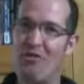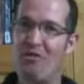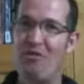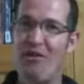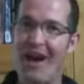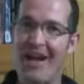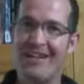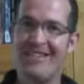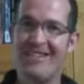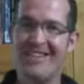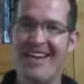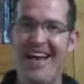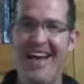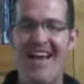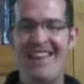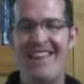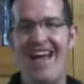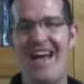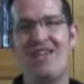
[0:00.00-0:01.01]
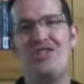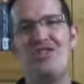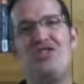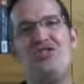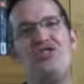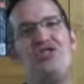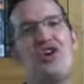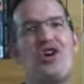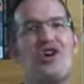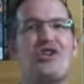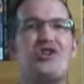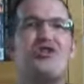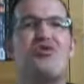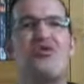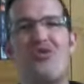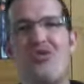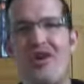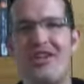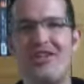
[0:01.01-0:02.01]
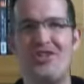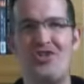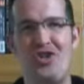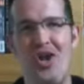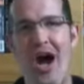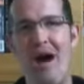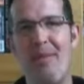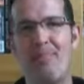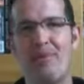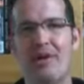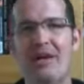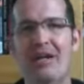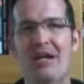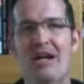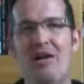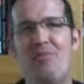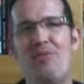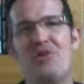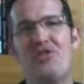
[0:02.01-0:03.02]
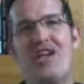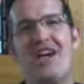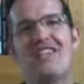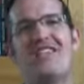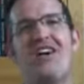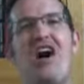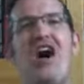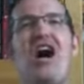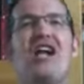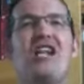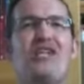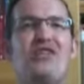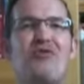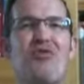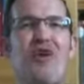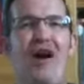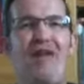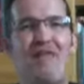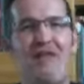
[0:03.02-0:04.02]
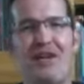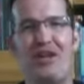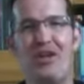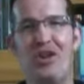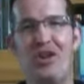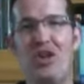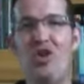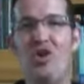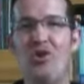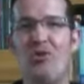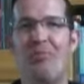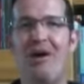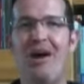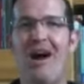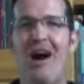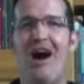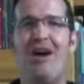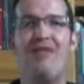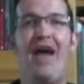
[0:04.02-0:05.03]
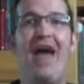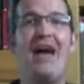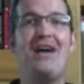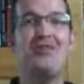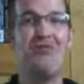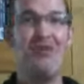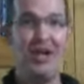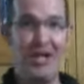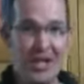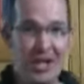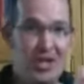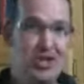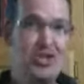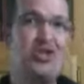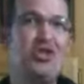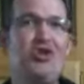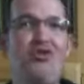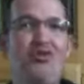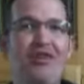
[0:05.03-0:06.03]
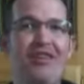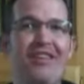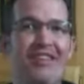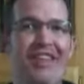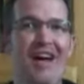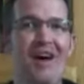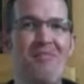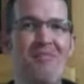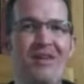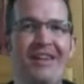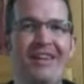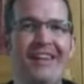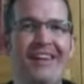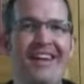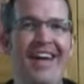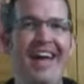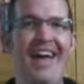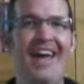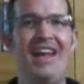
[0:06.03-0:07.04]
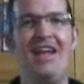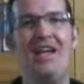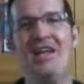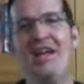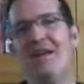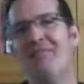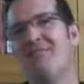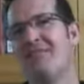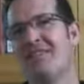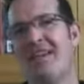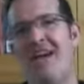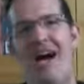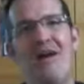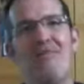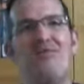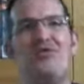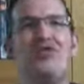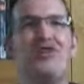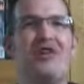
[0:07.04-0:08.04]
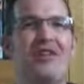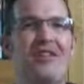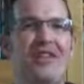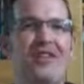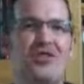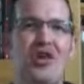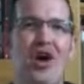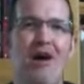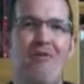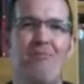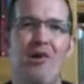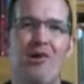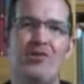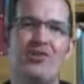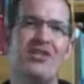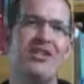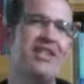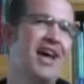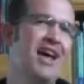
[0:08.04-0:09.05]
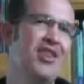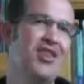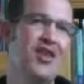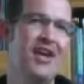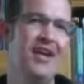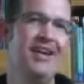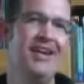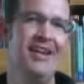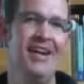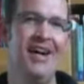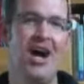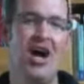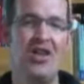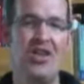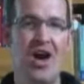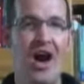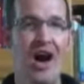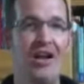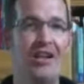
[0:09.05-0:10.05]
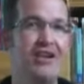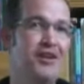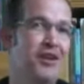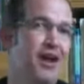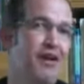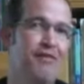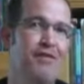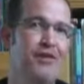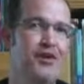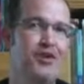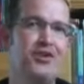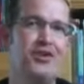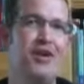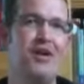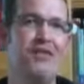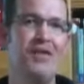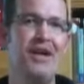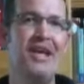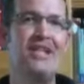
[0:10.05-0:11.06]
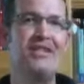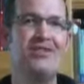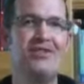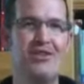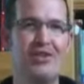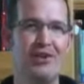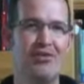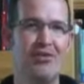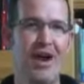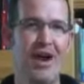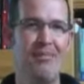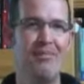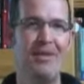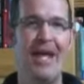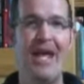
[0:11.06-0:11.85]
friends, that jerk droid Chopper projects a holographic loop of Ezra shooting them. And I'm sure that Chop posted that thing on the HoloNet version of Instagram.